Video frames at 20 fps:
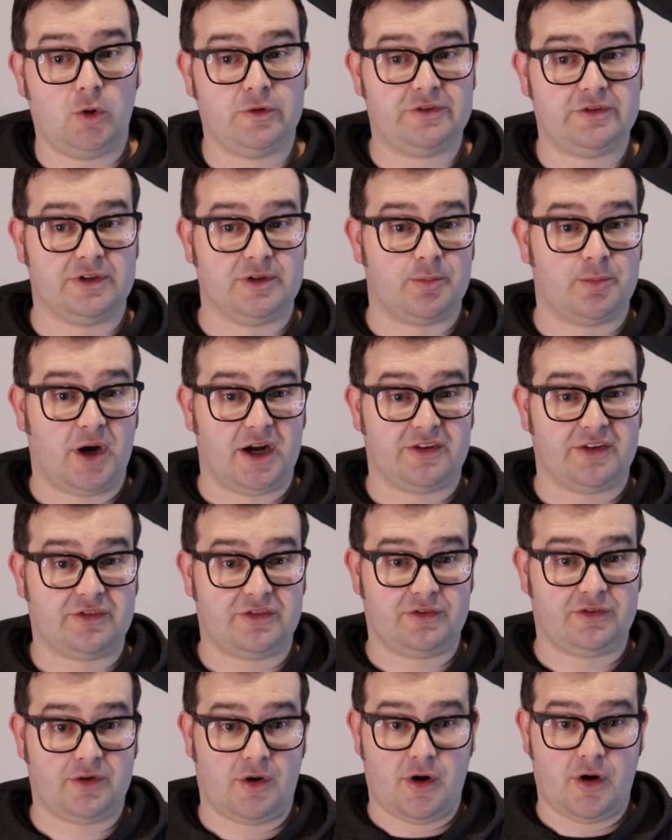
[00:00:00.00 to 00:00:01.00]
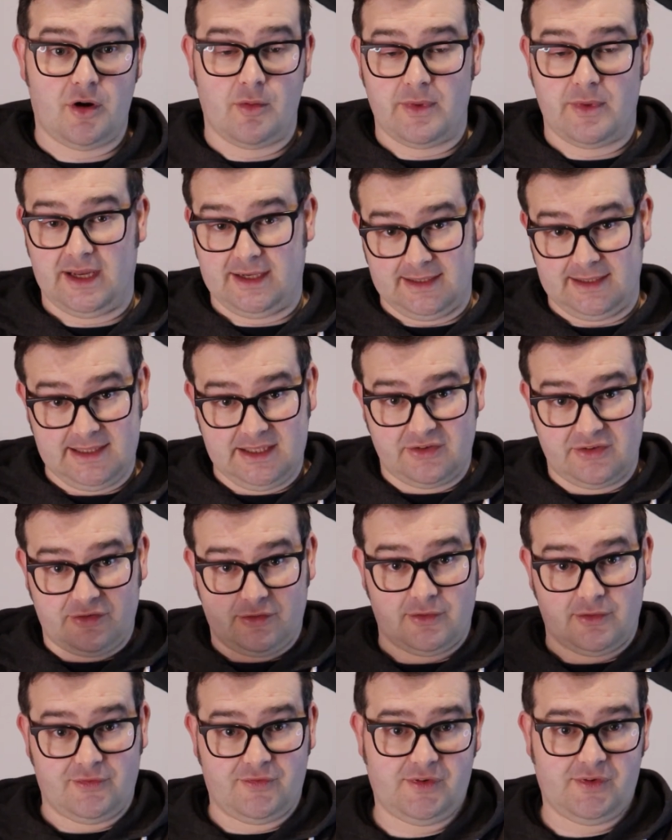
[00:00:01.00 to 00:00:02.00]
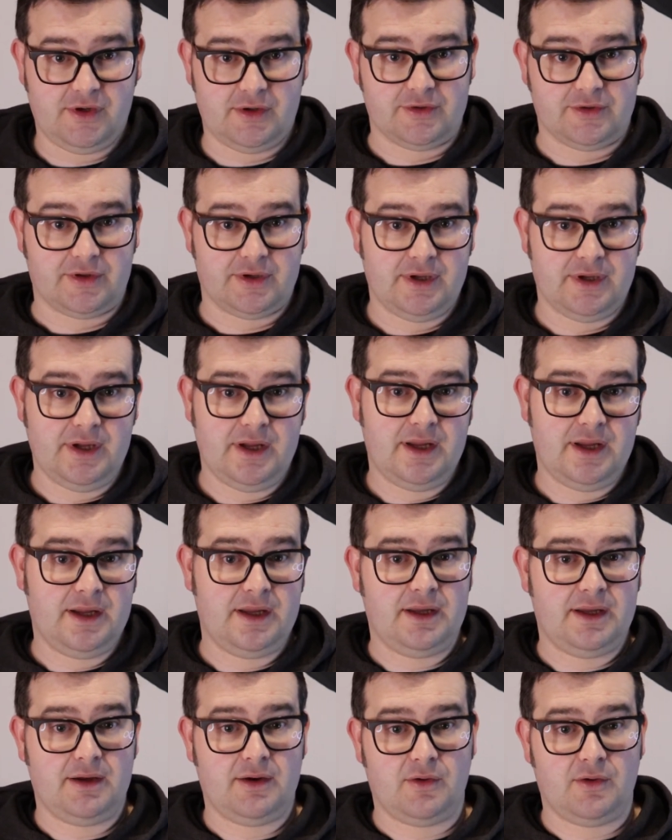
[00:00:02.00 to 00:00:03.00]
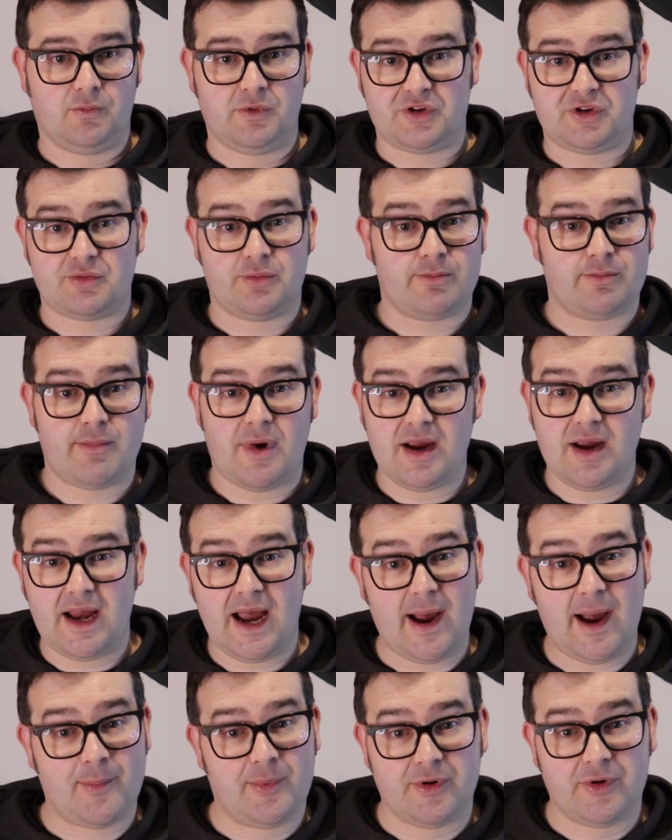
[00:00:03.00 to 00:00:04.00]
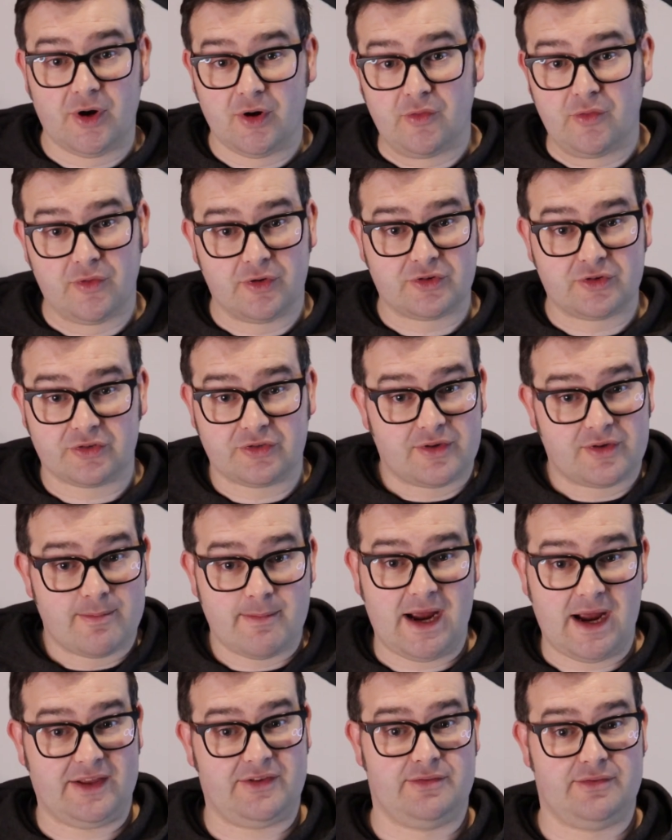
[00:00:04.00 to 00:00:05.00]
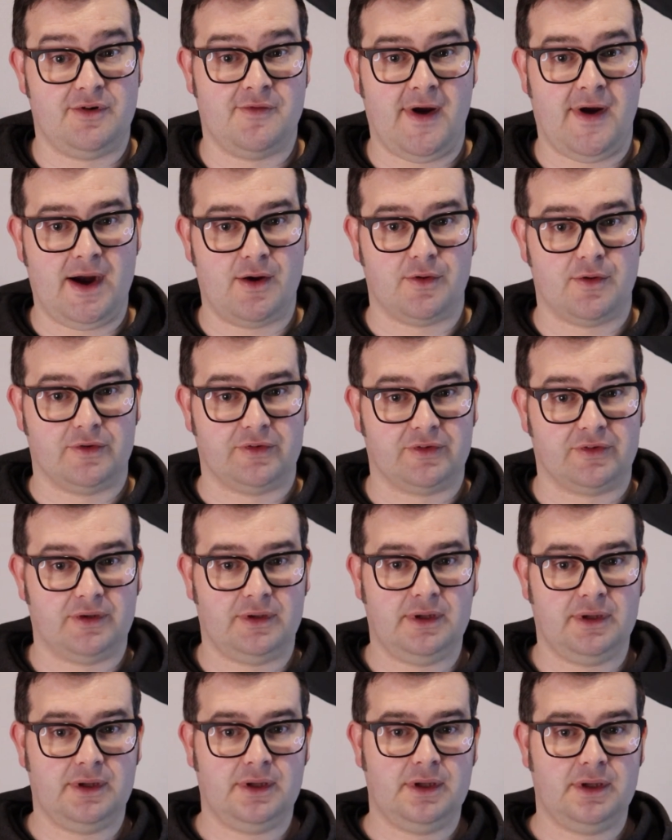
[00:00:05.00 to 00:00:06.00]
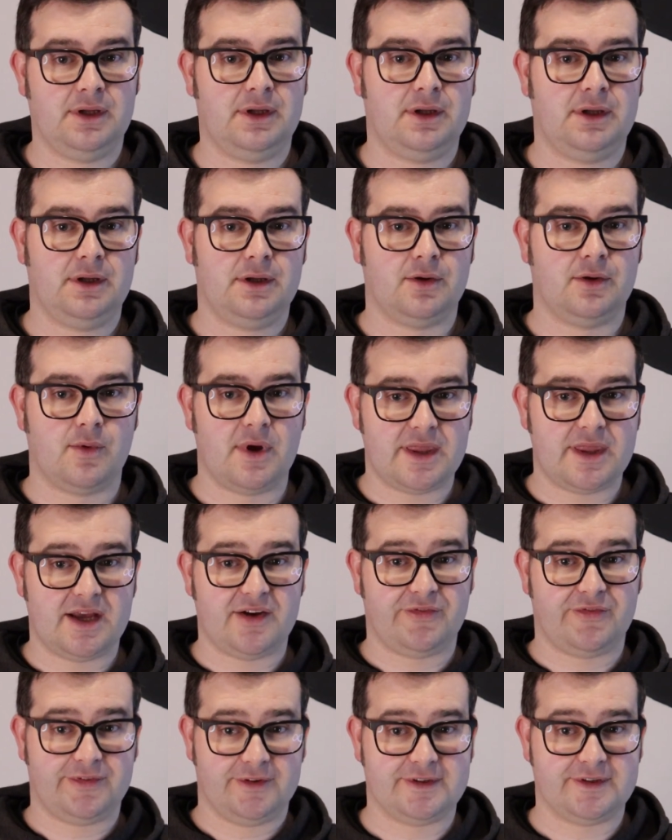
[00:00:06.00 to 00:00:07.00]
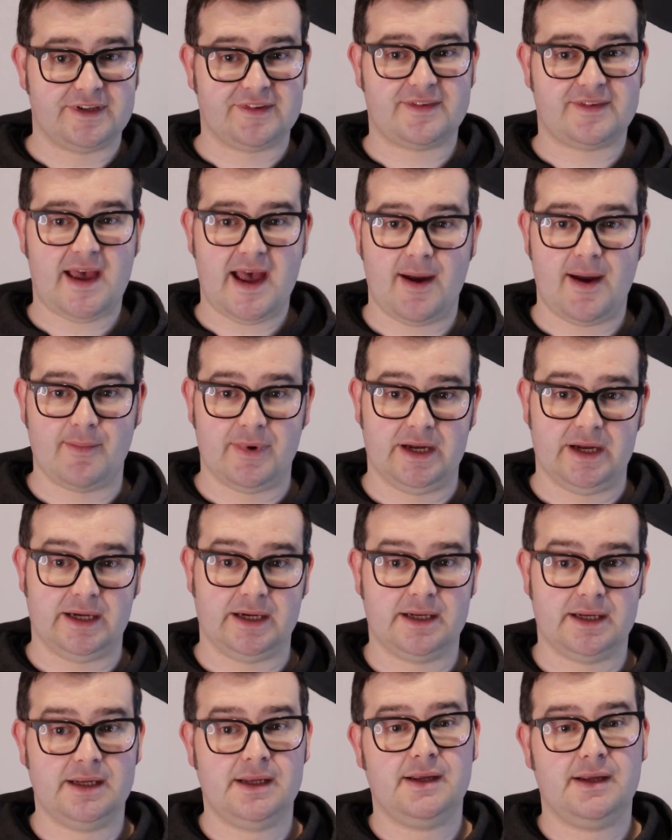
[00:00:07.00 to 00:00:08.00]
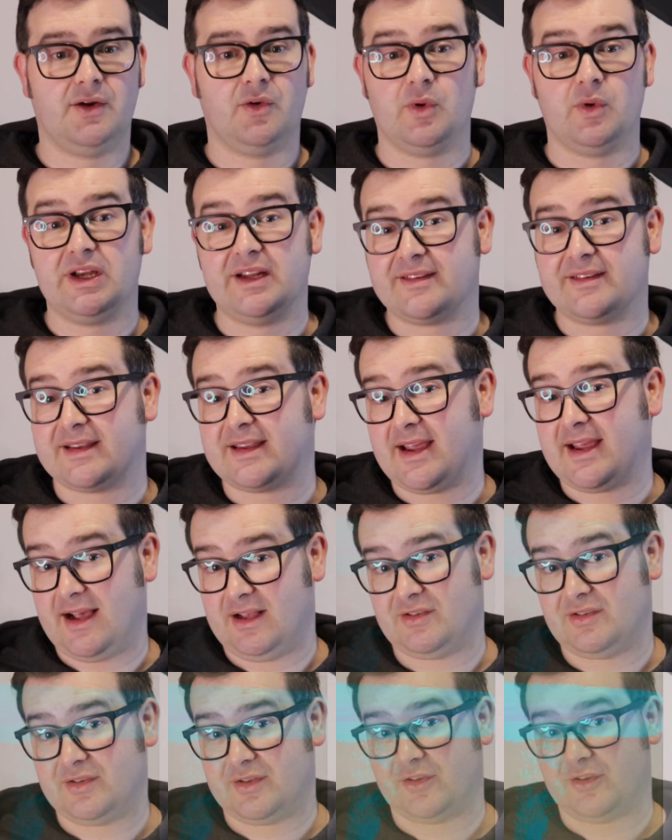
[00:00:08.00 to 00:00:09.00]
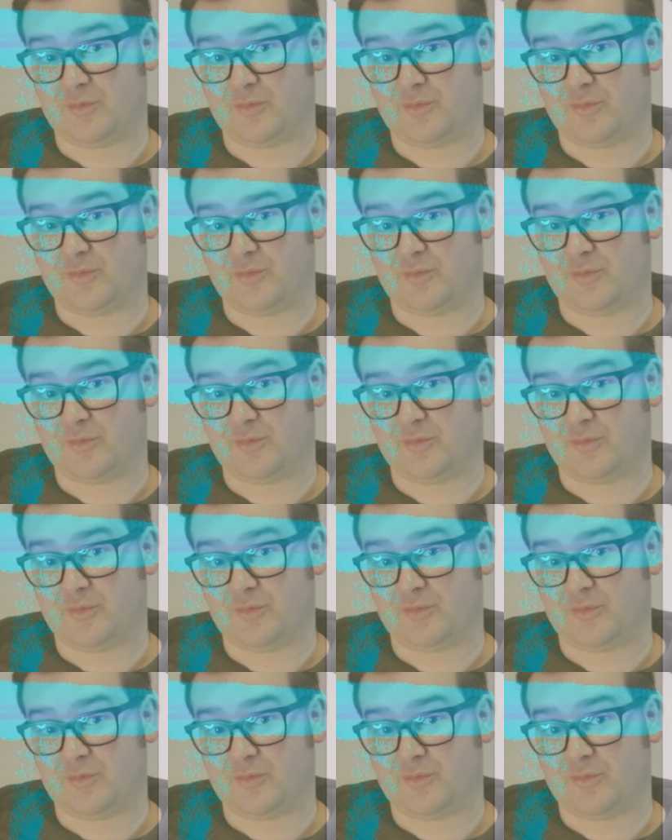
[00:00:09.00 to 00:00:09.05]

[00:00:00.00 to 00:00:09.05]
altered by a storm that leads to a flood, which might happen over just a matter of hours. When that flood is happening, we need to capture